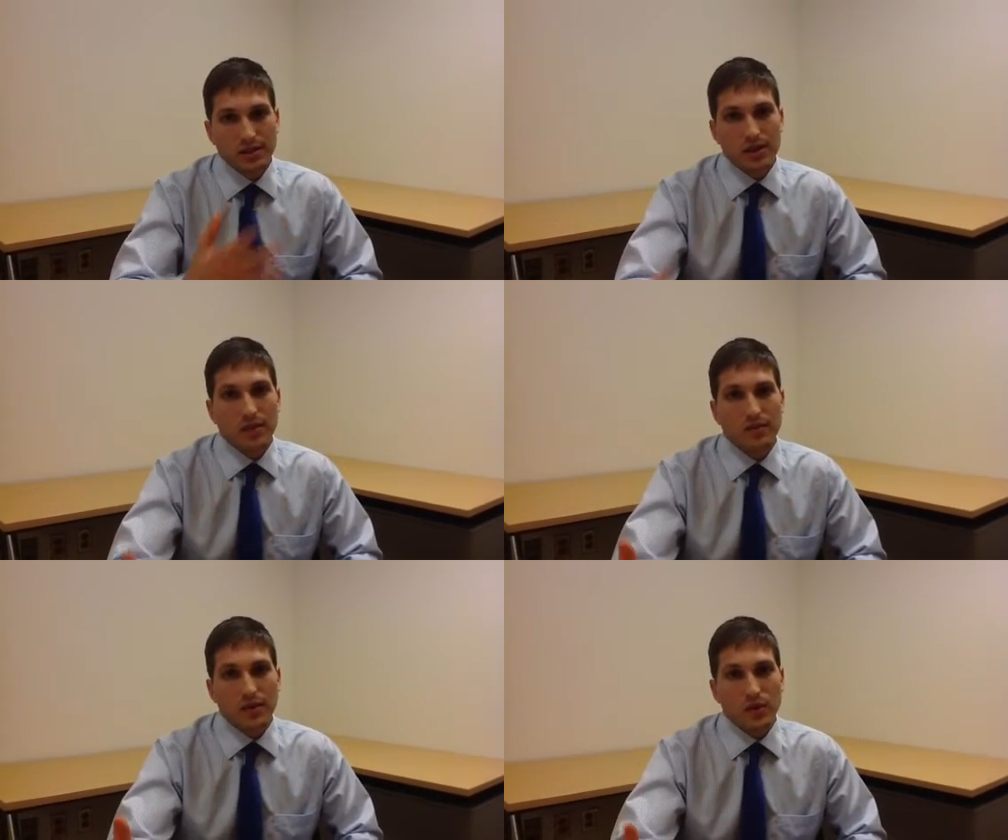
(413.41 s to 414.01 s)

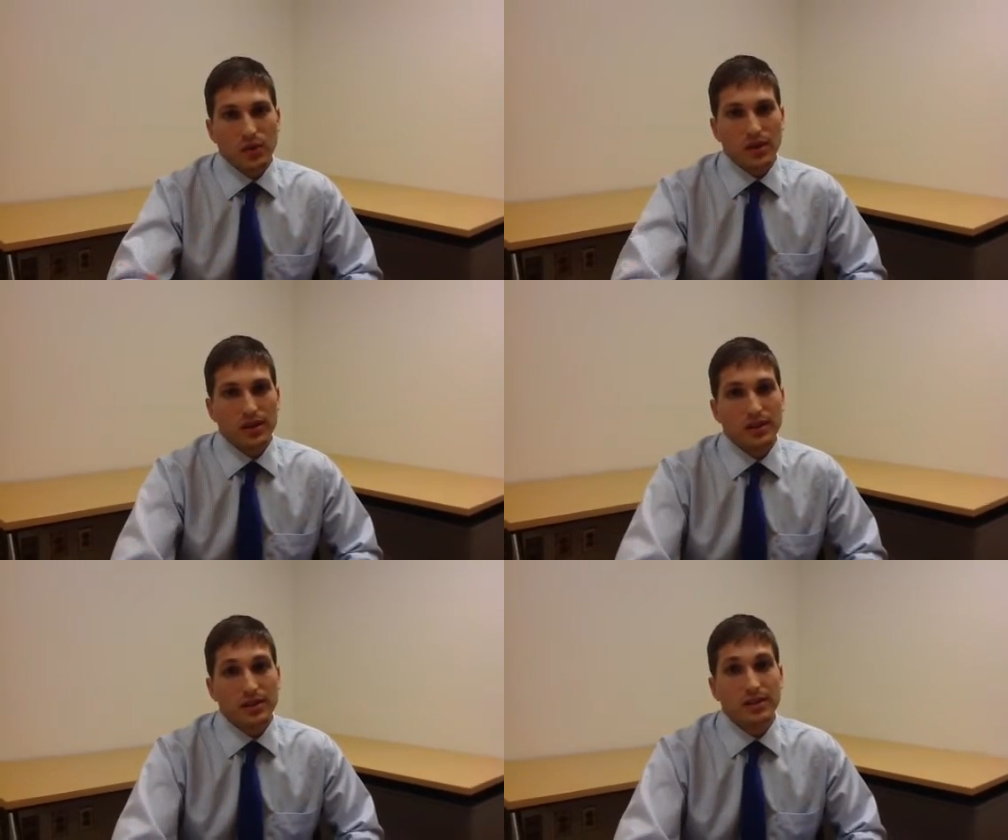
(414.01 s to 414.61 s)
come forward
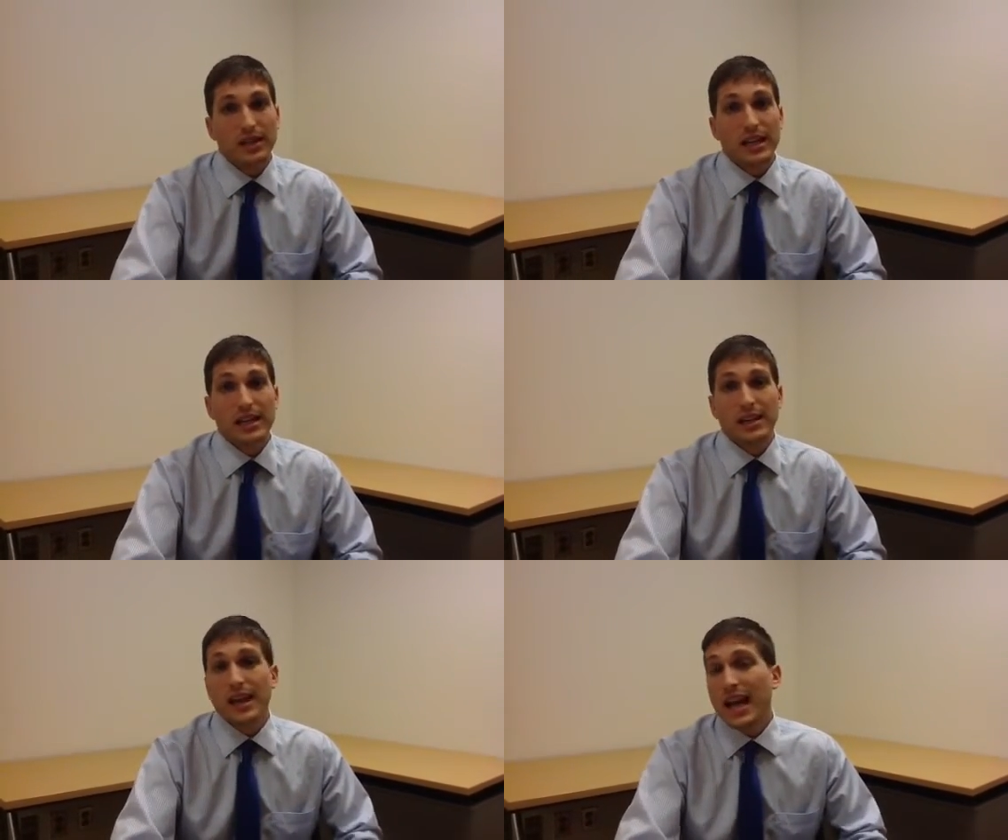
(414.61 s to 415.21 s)

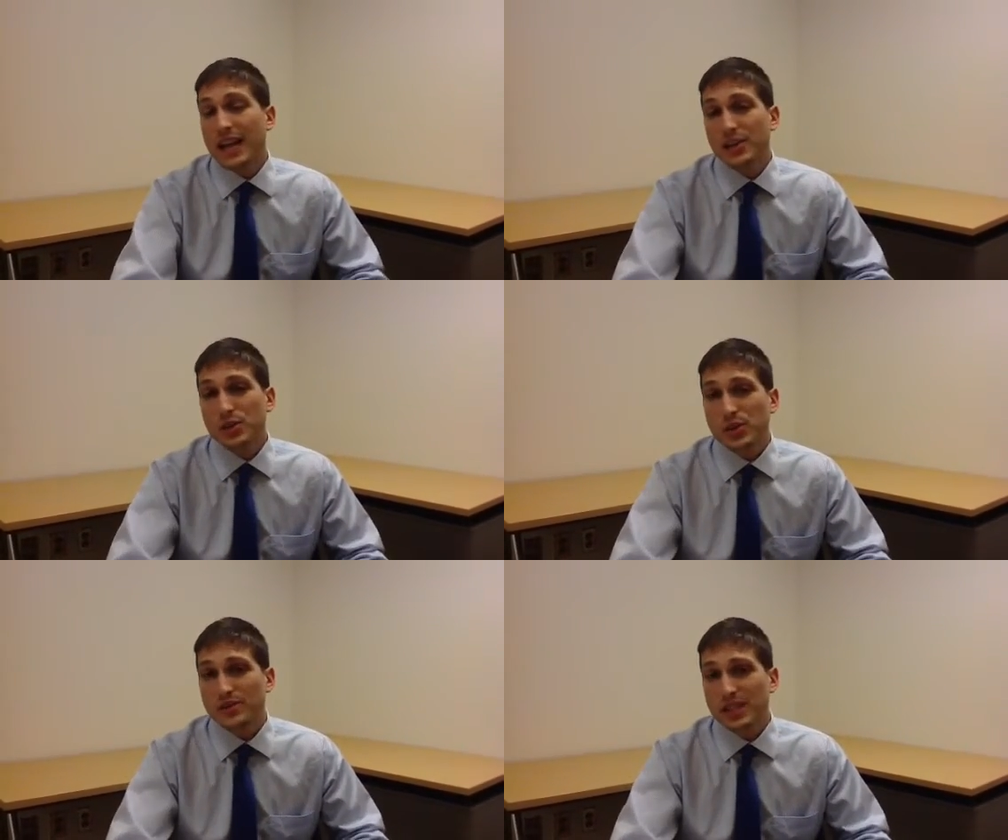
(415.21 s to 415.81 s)
in any
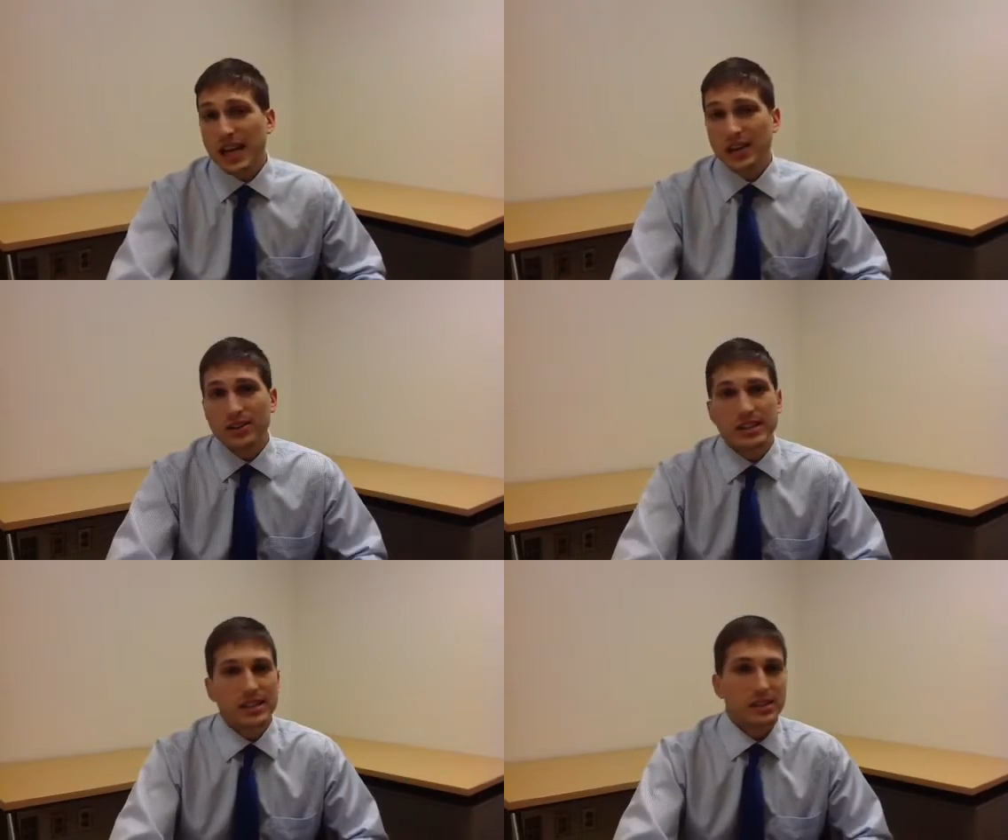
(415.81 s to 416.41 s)
sort of
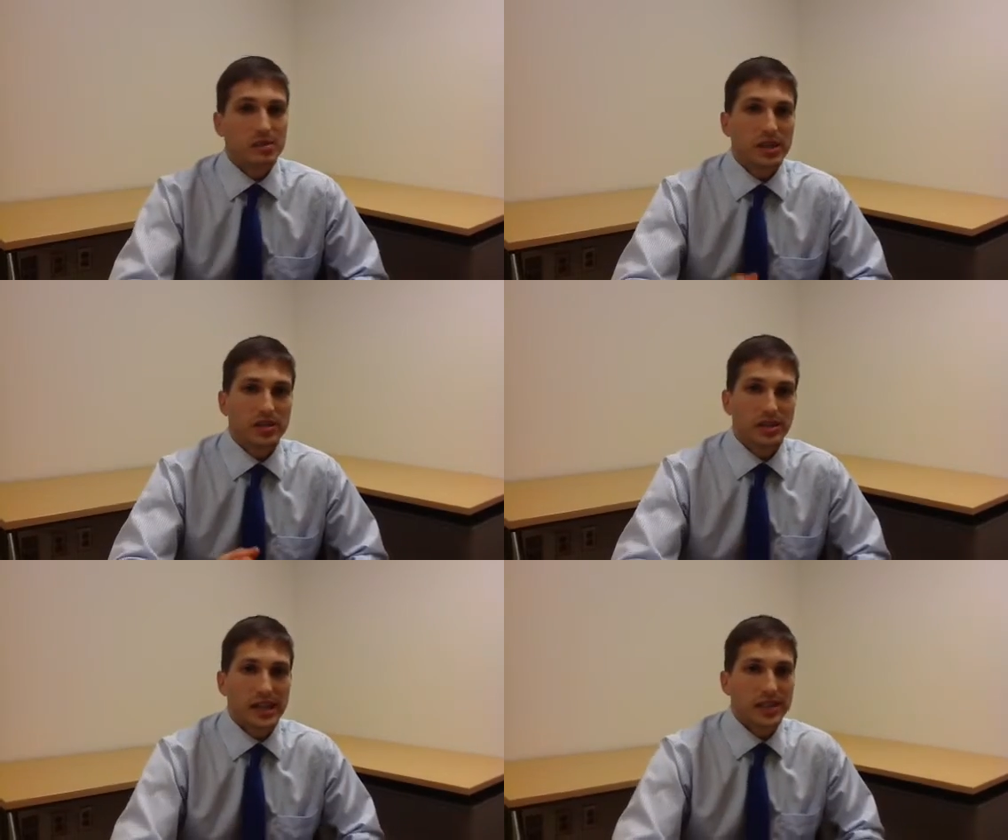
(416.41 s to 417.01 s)
challenge, and
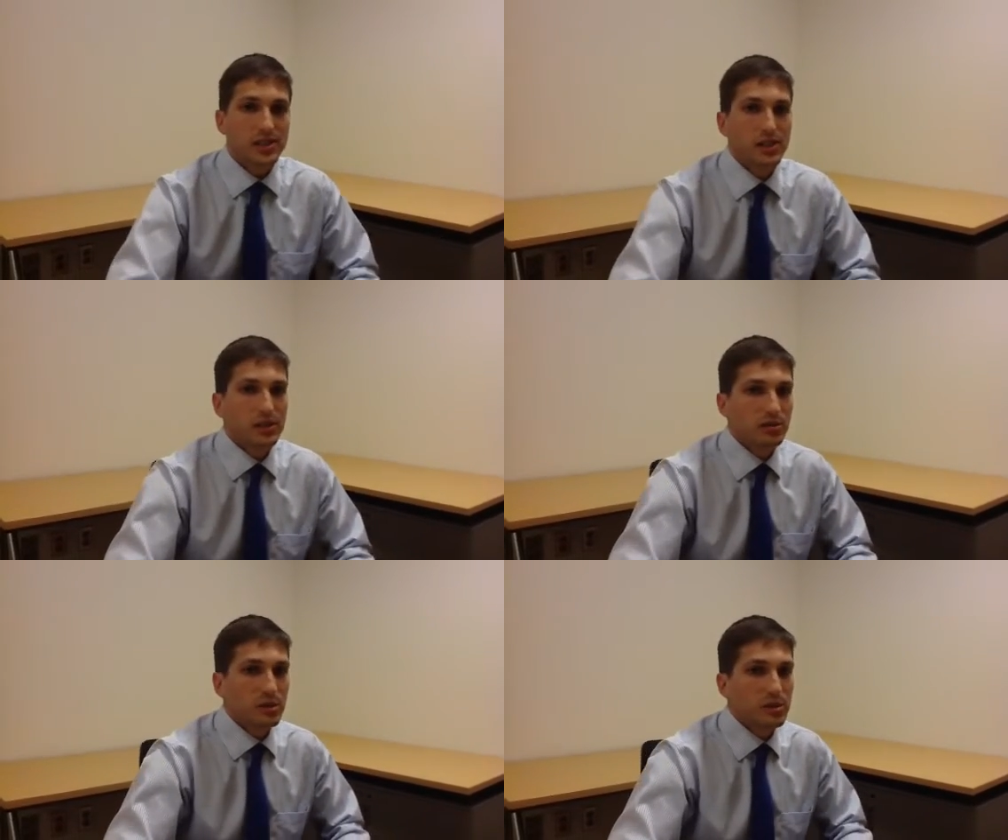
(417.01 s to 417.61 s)
especially next year in
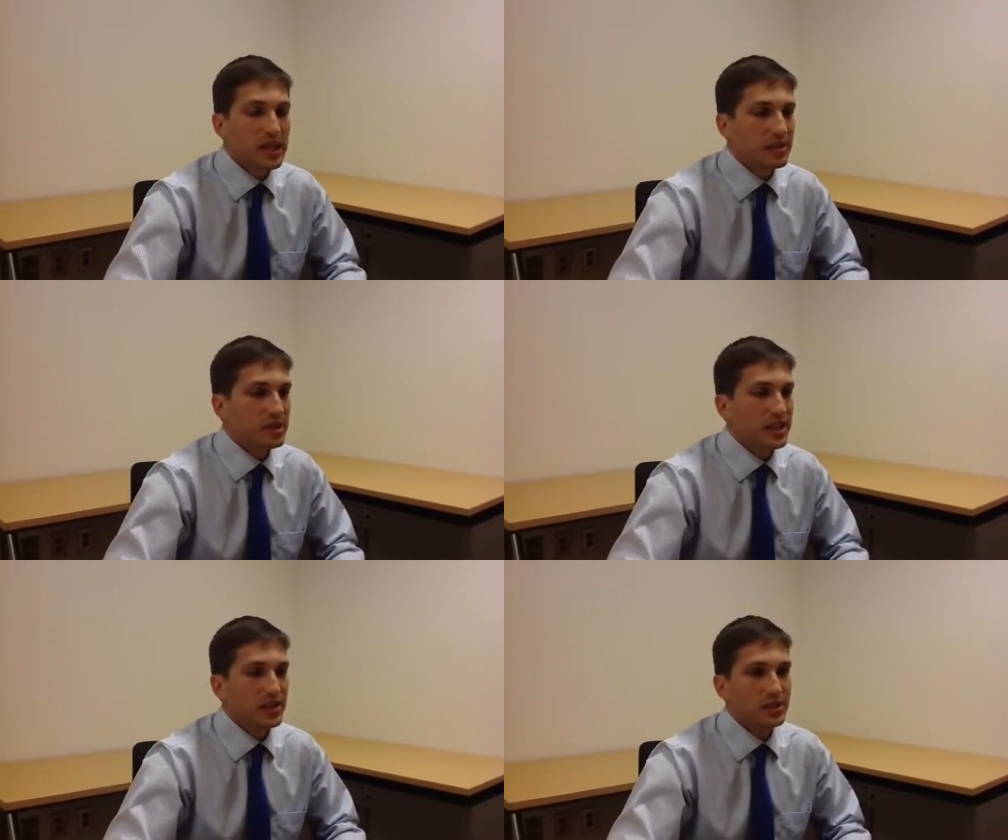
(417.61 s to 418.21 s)
the mobile app
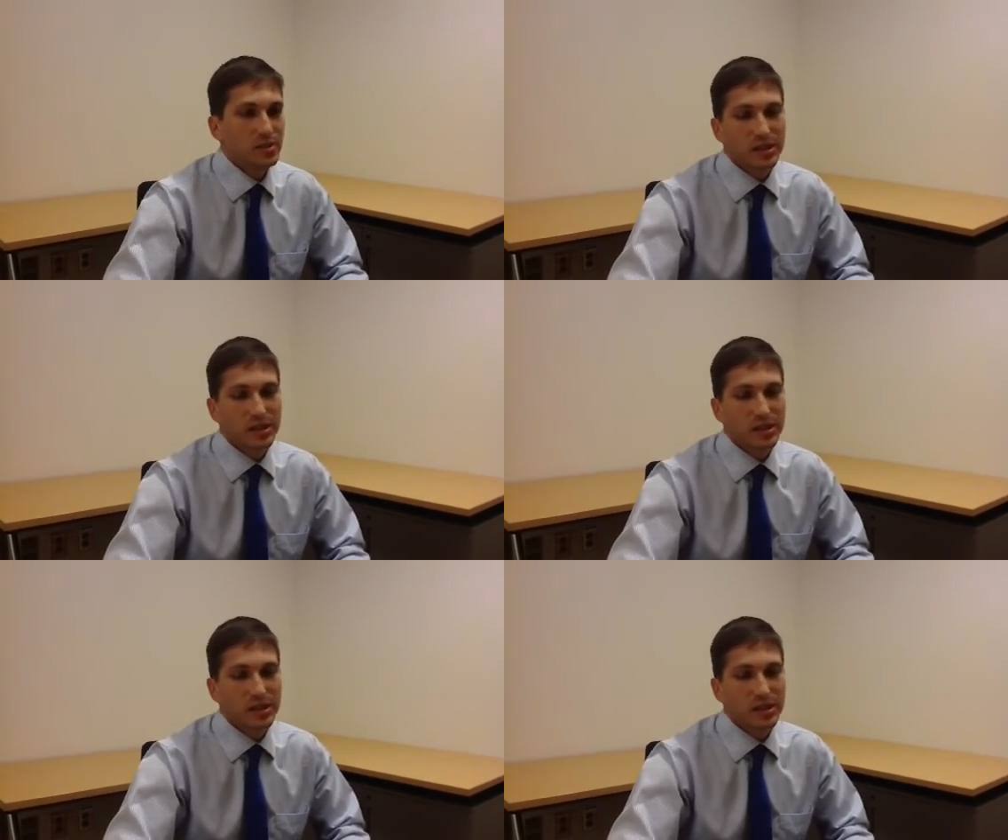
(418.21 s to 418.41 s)
challenge,